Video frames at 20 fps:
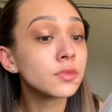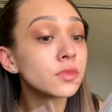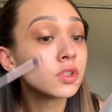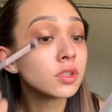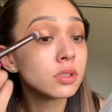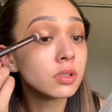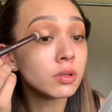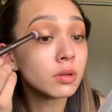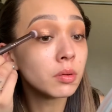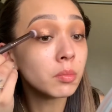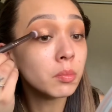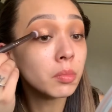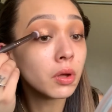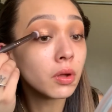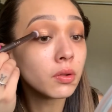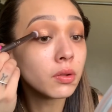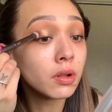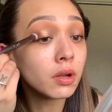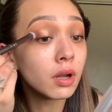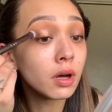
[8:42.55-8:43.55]
to
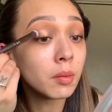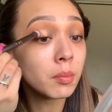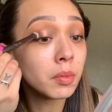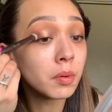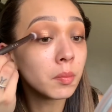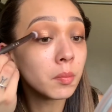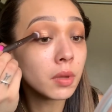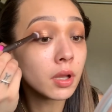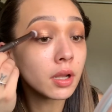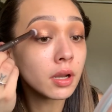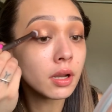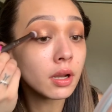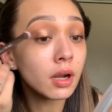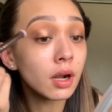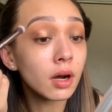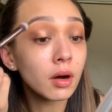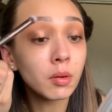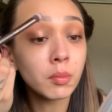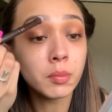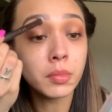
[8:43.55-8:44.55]
build it up, blend it out,